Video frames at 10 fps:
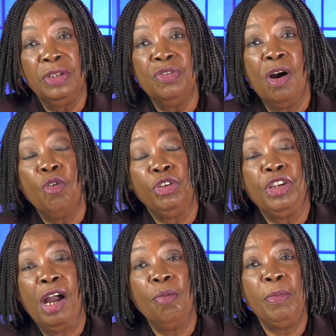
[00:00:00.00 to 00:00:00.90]
Do
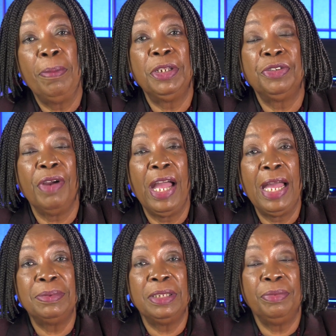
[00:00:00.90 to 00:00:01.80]
y'all remember the
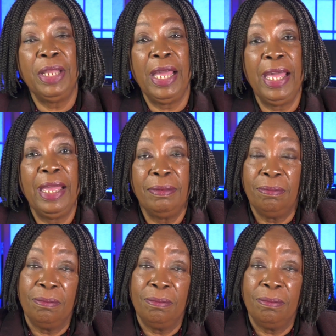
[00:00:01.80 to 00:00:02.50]
tribes that we had?